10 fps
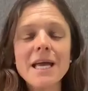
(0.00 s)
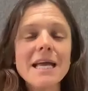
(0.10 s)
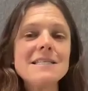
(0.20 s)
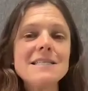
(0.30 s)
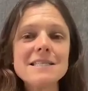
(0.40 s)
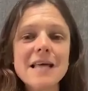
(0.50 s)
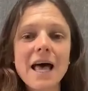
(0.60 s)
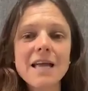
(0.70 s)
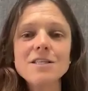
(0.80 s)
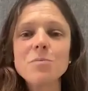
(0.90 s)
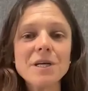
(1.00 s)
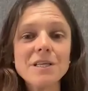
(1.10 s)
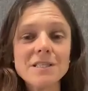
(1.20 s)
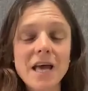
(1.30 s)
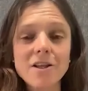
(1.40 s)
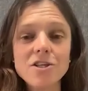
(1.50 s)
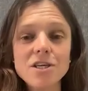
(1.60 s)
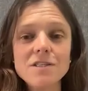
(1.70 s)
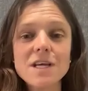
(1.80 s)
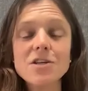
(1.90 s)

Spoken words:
It's designed to bring intelligence